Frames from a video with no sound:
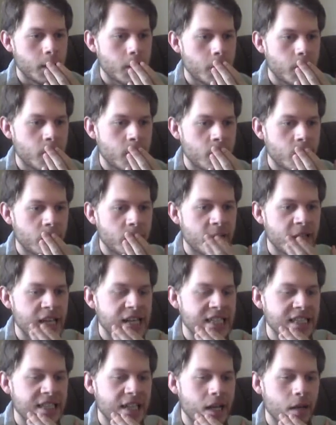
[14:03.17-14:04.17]
The
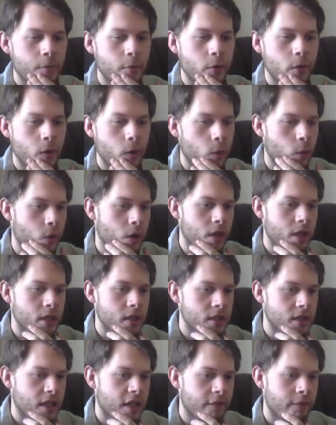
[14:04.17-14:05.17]
example
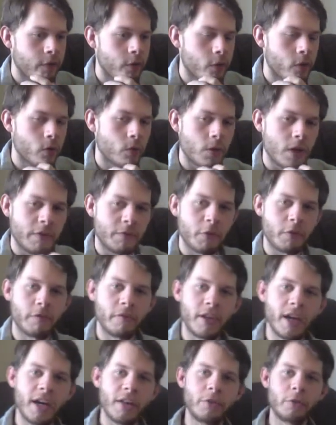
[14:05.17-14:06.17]
was if you're
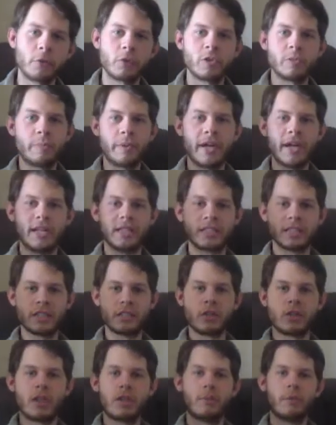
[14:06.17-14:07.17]
flying through space
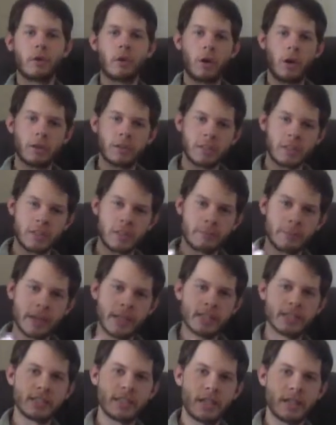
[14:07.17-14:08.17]
and you come across this
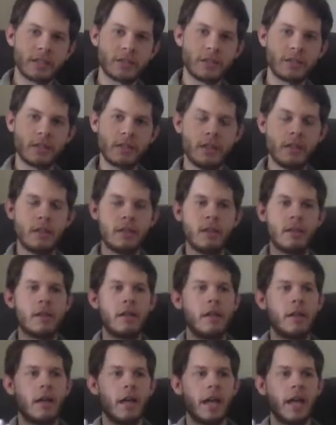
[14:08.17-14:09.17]
space station,
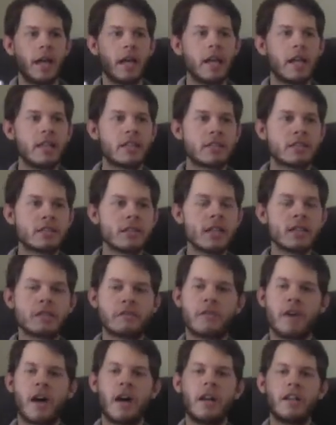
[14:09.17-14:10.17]
and
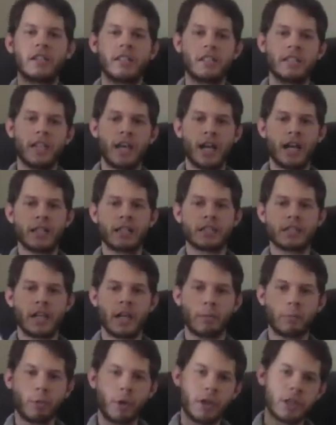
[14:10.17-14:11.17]
it's fine, it's intact, it's
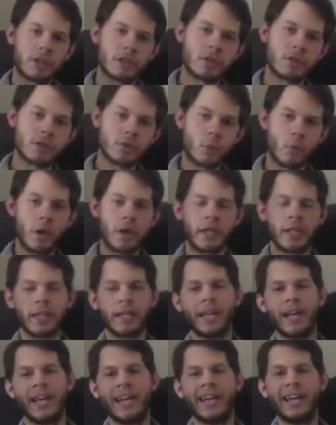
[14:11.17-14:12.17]
operational, it's
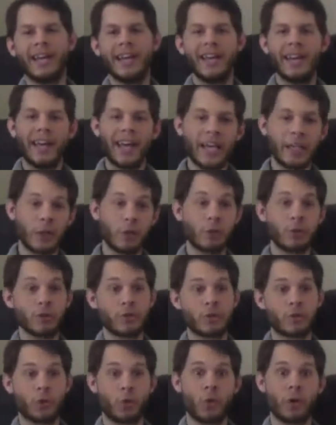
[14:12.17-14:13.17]
working, and you
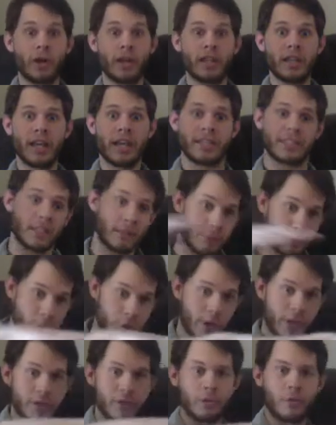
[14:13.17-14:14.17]
destroy it like some
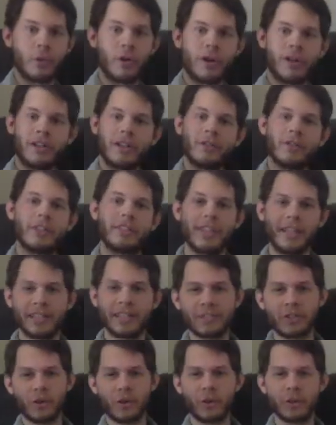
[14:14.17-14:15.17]
trench run on the
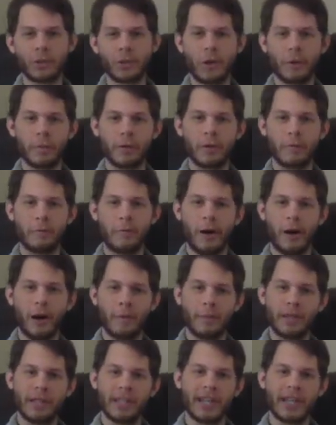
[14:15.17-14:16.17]
Death Star dropping a
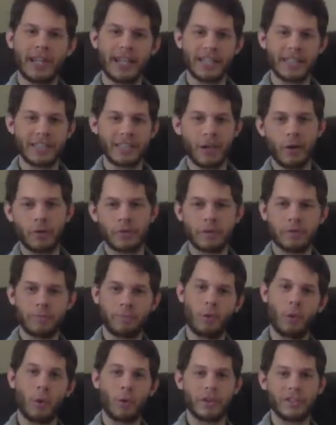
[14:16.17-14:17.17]
bomb in that exhaust
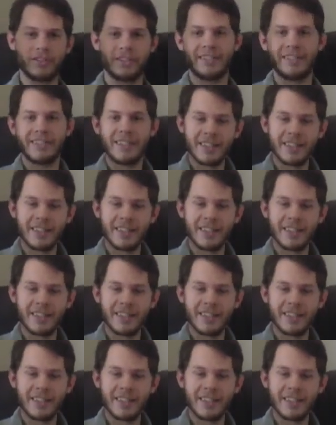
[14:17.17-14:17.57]
port.